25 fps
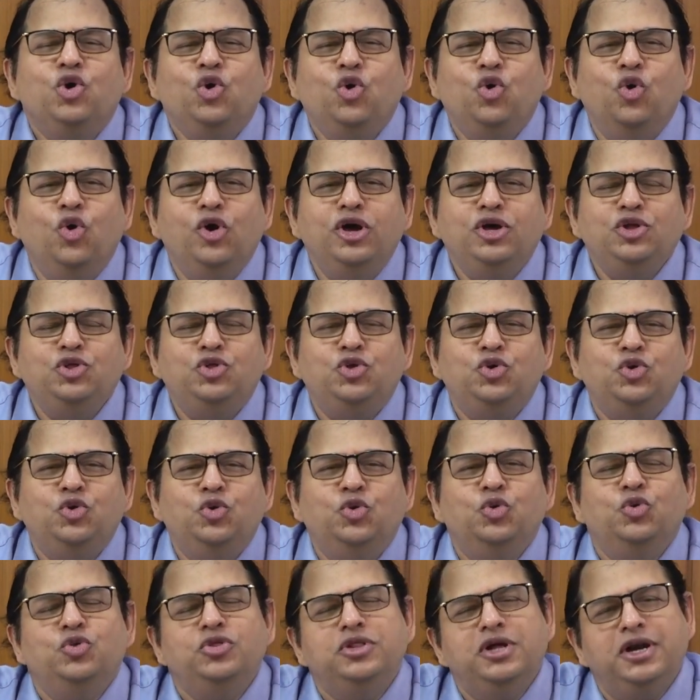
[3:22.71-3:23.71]
going
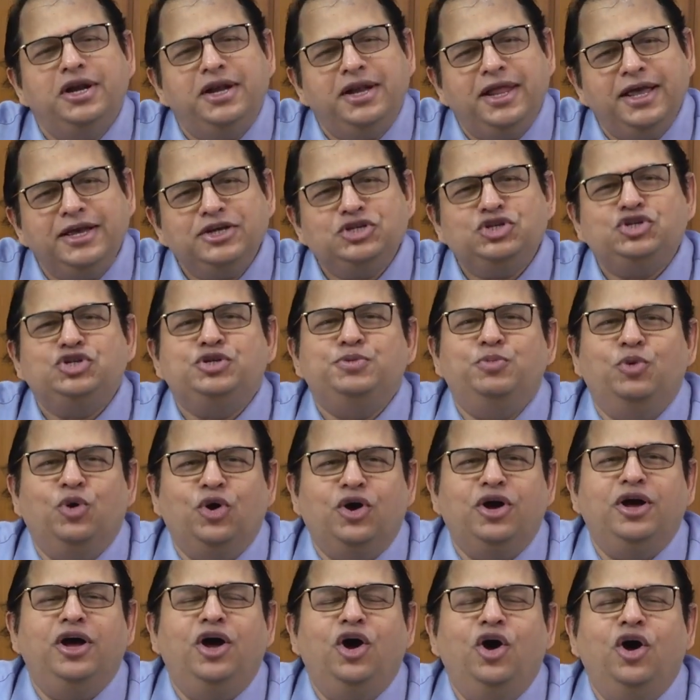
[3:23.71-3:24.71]
through the
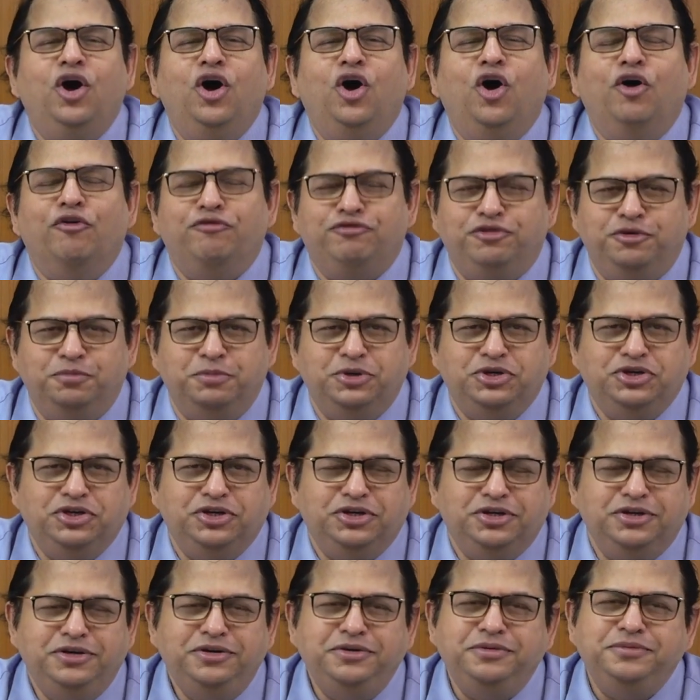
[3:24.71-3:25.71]
textbook of the
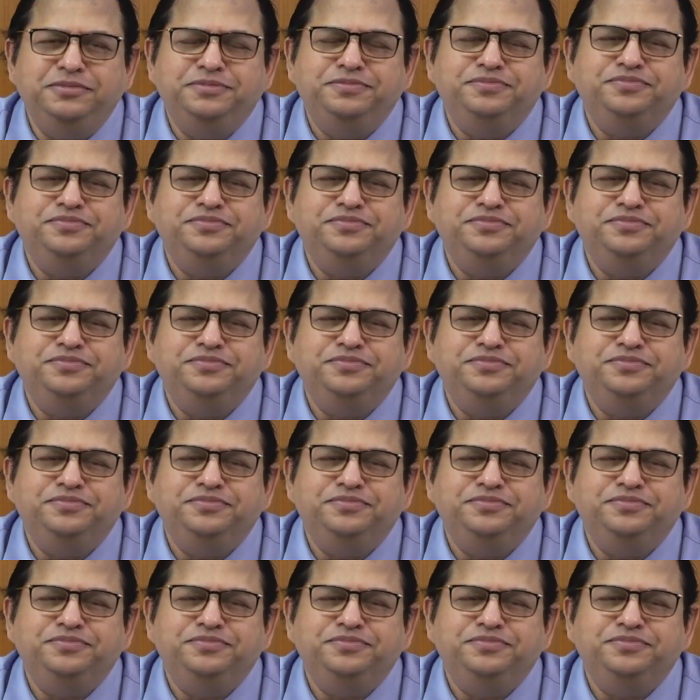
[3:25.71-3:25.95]
material.